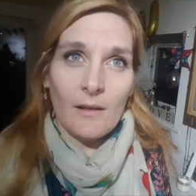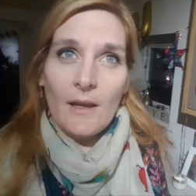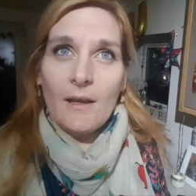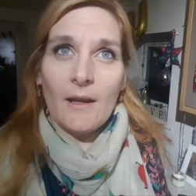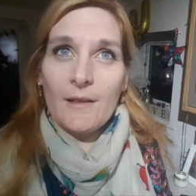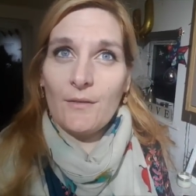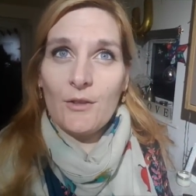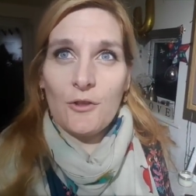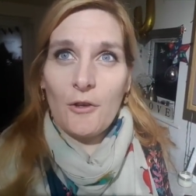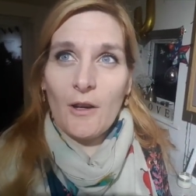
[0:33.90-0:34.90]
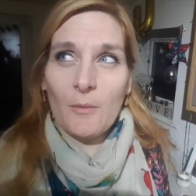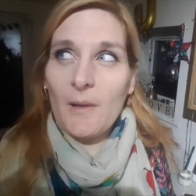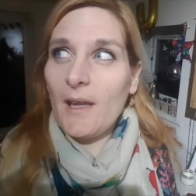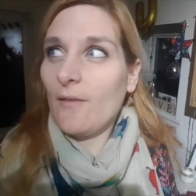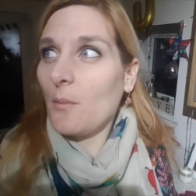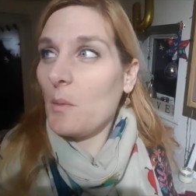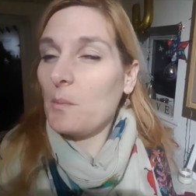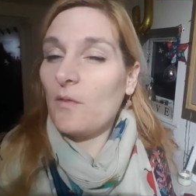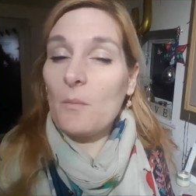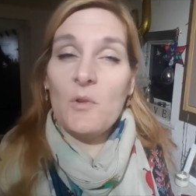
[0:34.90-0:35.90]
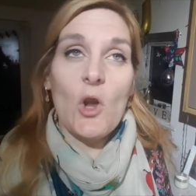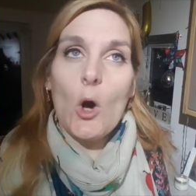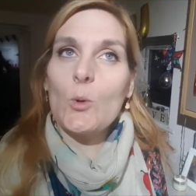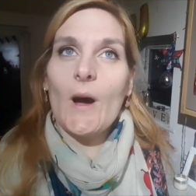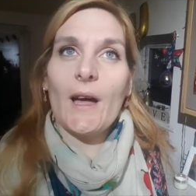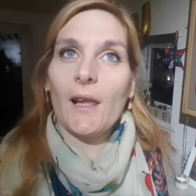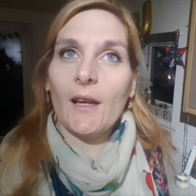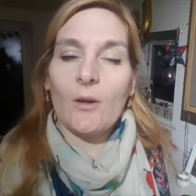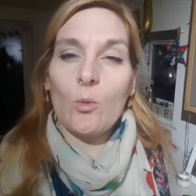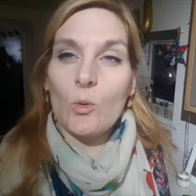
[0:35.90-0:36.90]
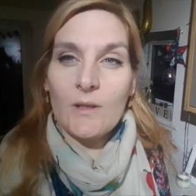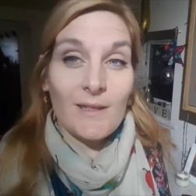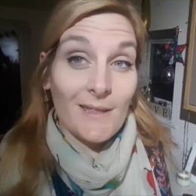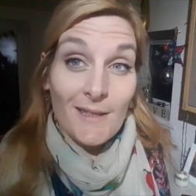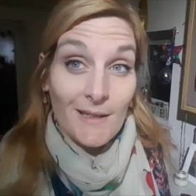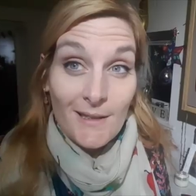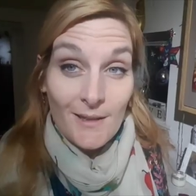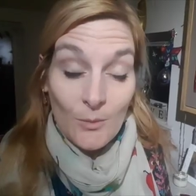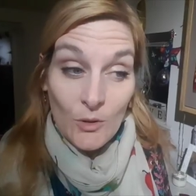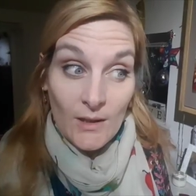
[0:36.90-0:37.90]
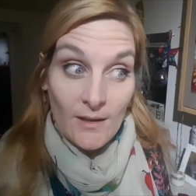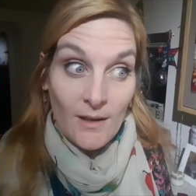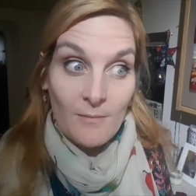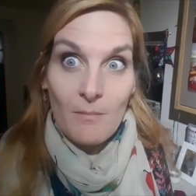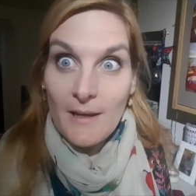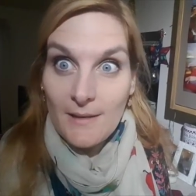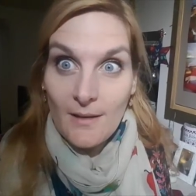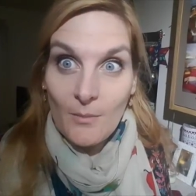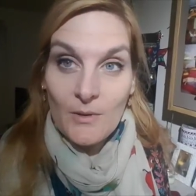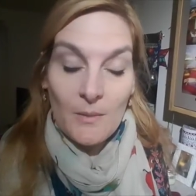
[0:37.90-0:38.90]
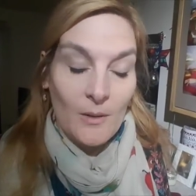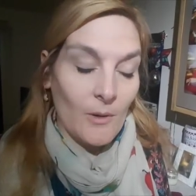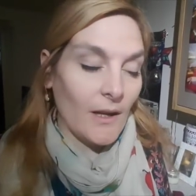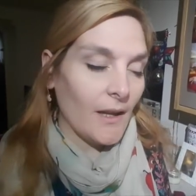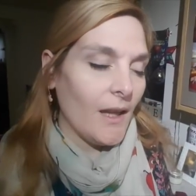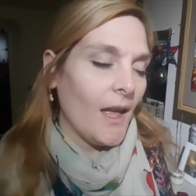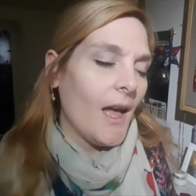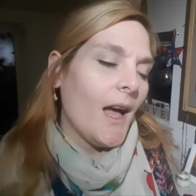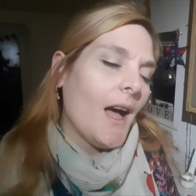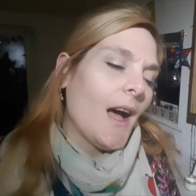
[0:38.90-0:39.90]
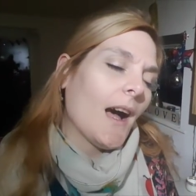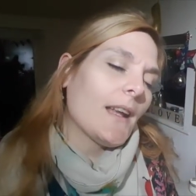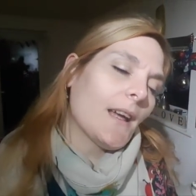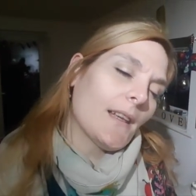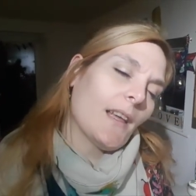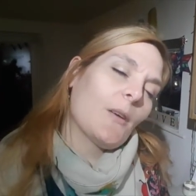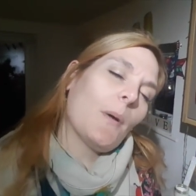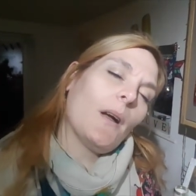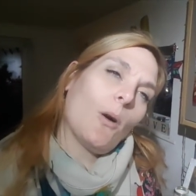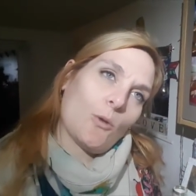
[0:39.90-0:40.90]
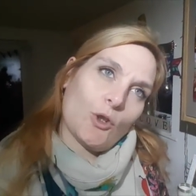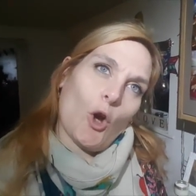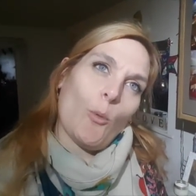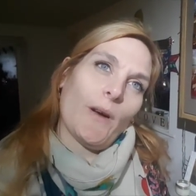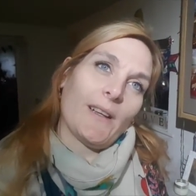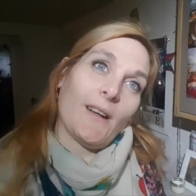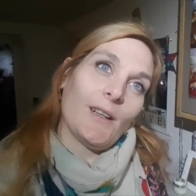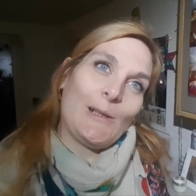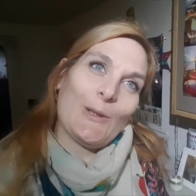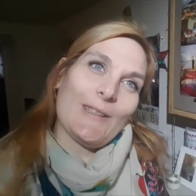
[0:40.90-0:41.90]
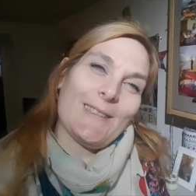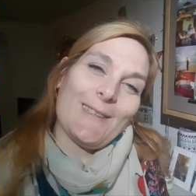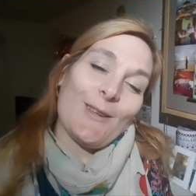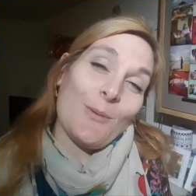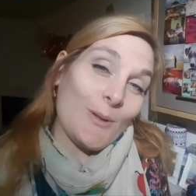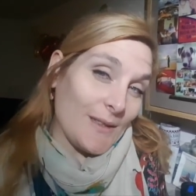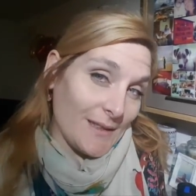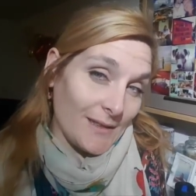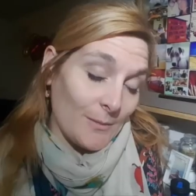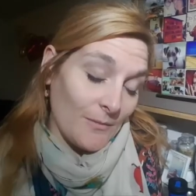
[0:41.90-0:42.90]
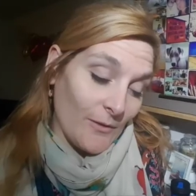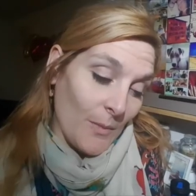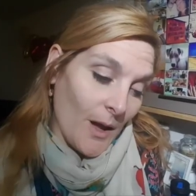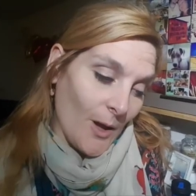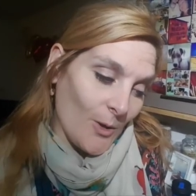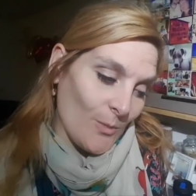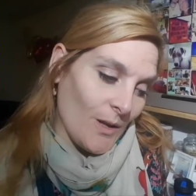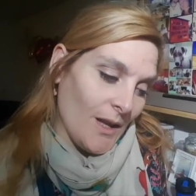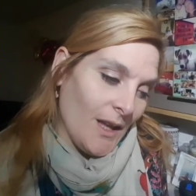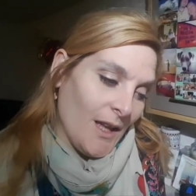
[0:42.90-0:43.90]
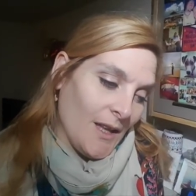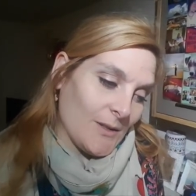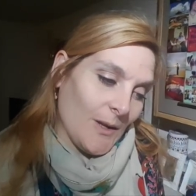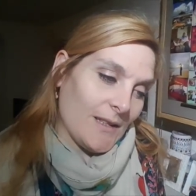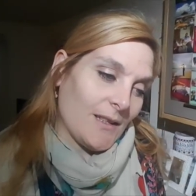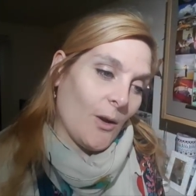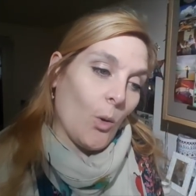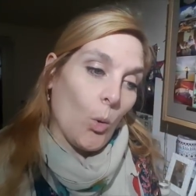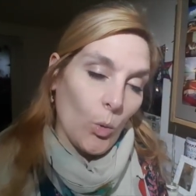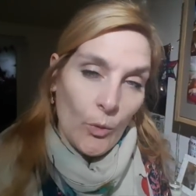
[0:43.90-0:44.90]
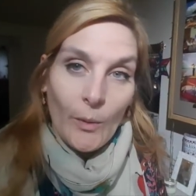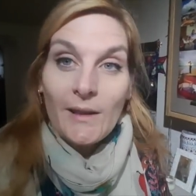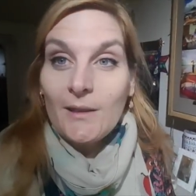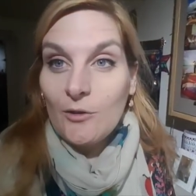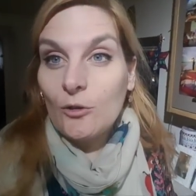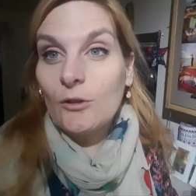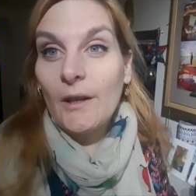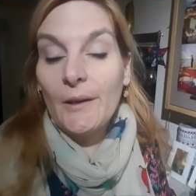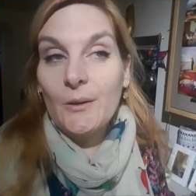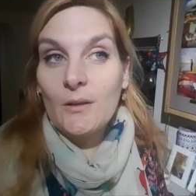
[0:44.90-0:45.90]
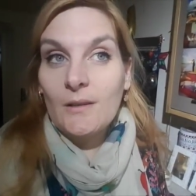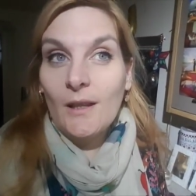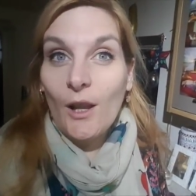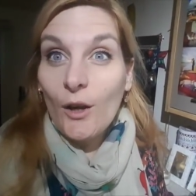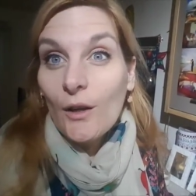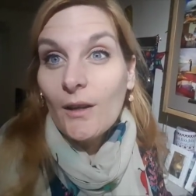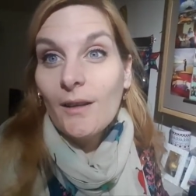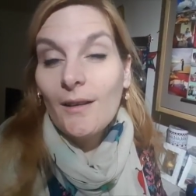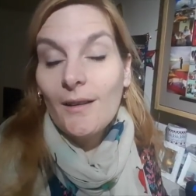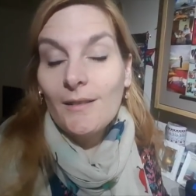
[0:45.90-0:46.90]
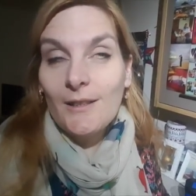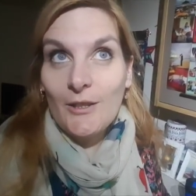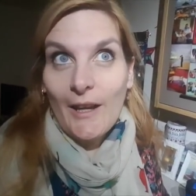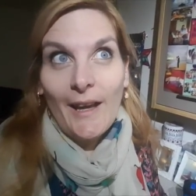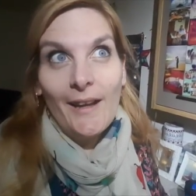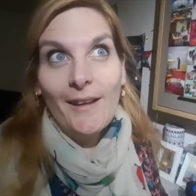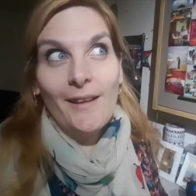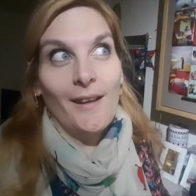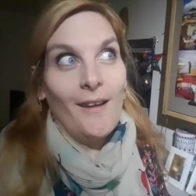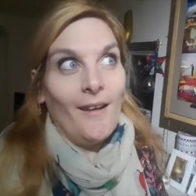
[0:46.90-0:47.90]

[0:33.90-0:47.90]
it kind of struck me from nowhere, like 5:45 this morning, that I'd messed up something at work. And unlike my old job, I can't log into the computer system from home, so I had to go all the way to Truro to look, to check.